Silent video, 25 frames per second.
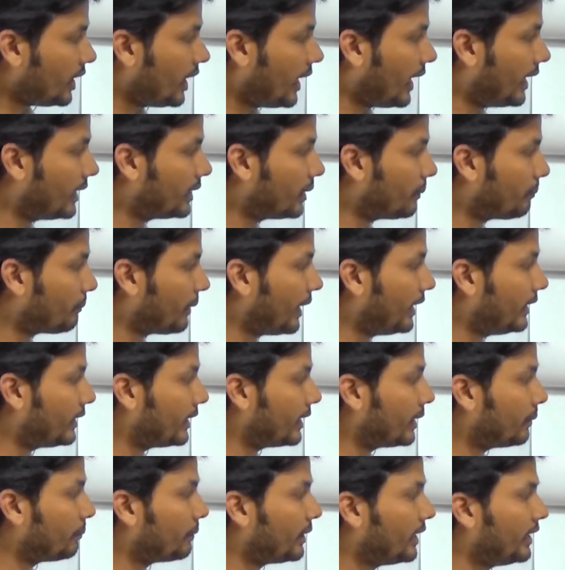and the
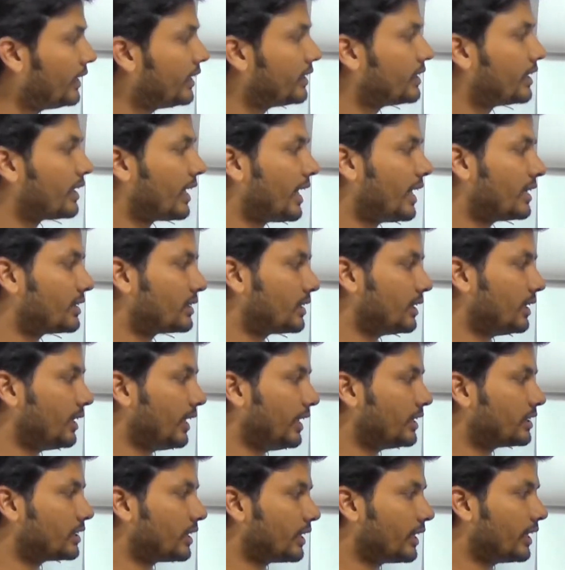maintainability in the nozzle
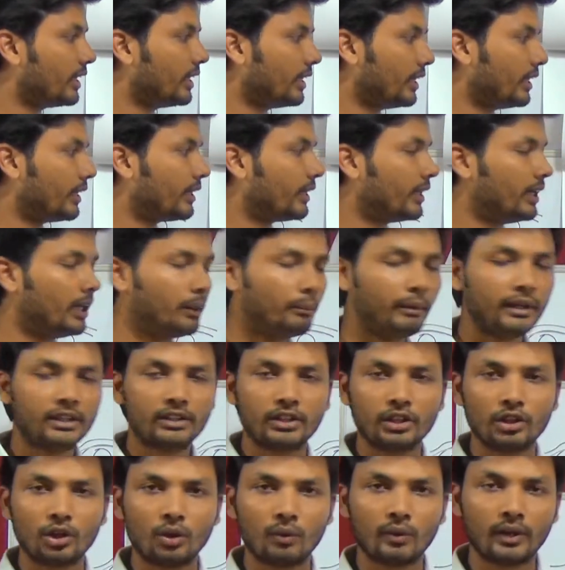is a really
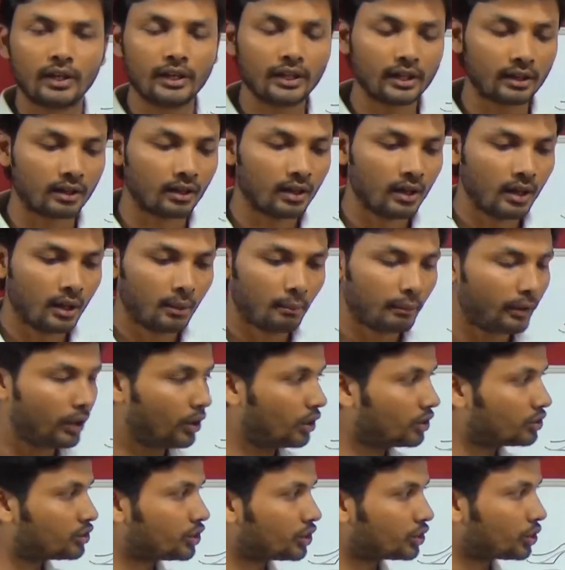big thing over here,
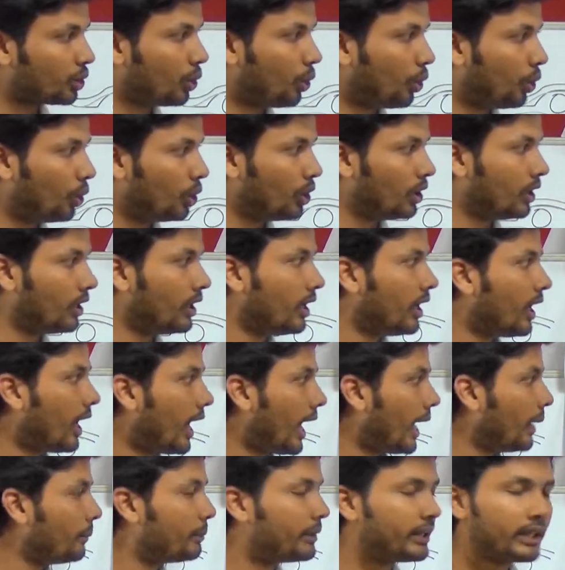because this whole
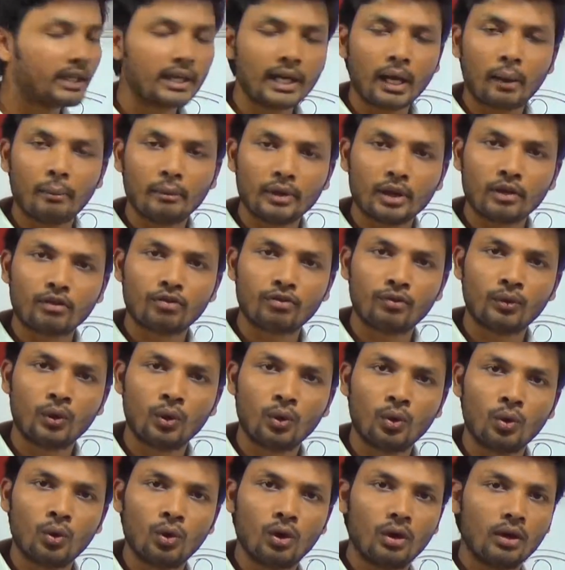hybrid laminar
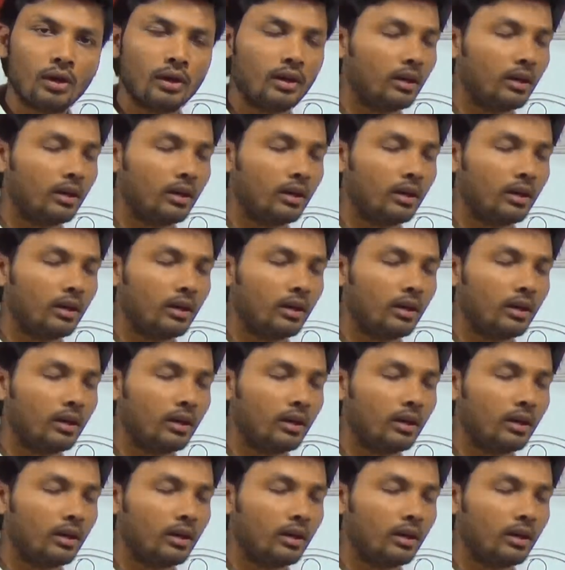flow